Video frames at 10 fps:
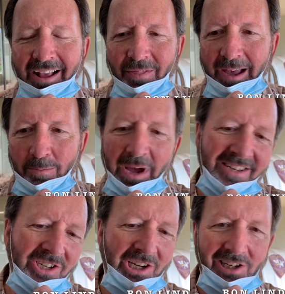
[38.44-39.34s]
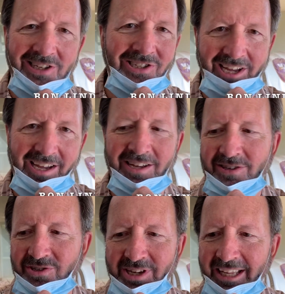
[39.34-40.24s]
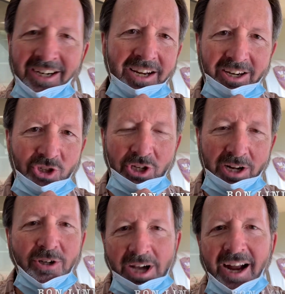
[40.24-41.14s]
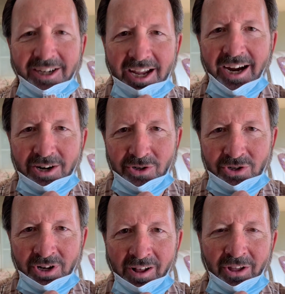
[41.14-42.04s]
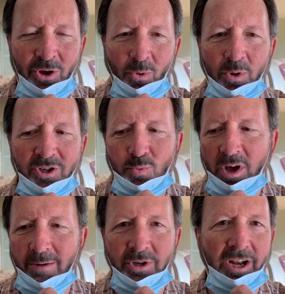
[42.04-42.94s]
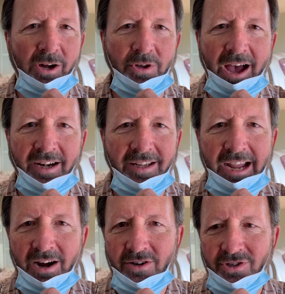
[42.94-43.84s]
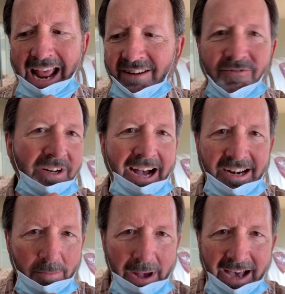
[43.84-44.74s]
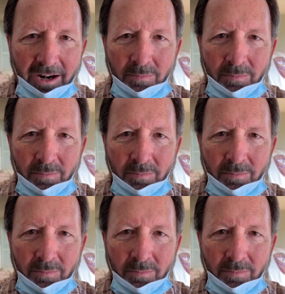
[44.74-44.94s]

that basically says, in a nutshell, God cares. We just want them to know God cares and hadn't forgotten about